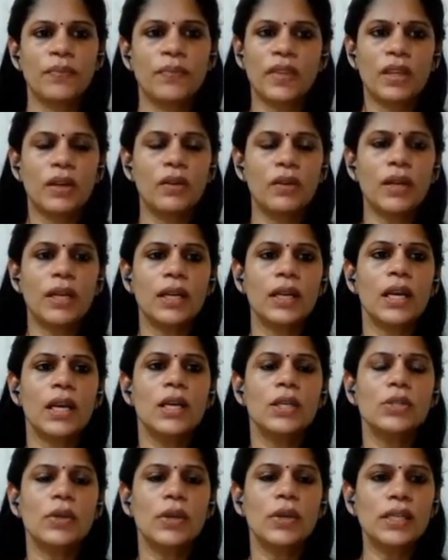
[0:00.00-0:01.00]
All right.
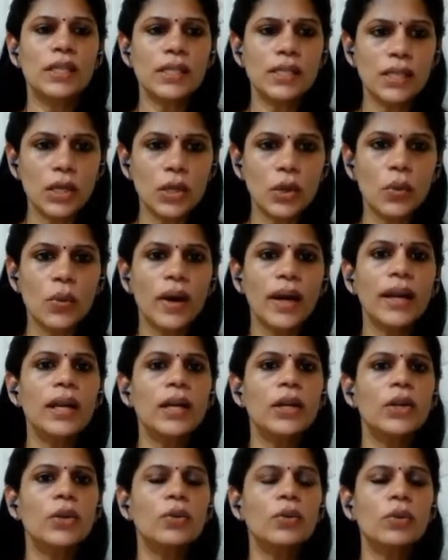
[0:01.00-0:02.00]
So it is required
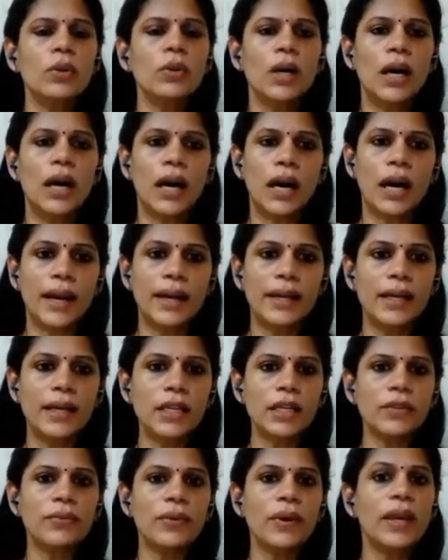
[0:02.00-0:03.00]
to
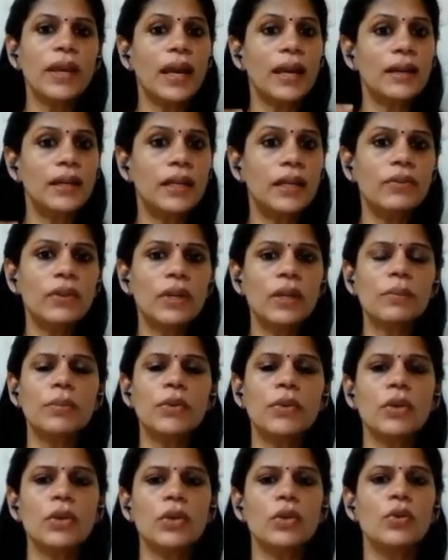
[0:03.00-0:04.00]
identify and develop
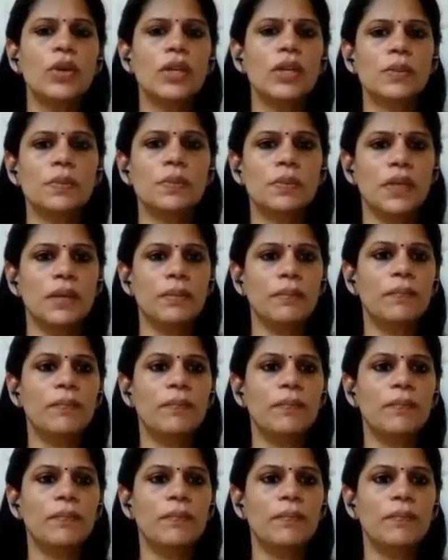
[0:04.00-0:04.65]
your USP.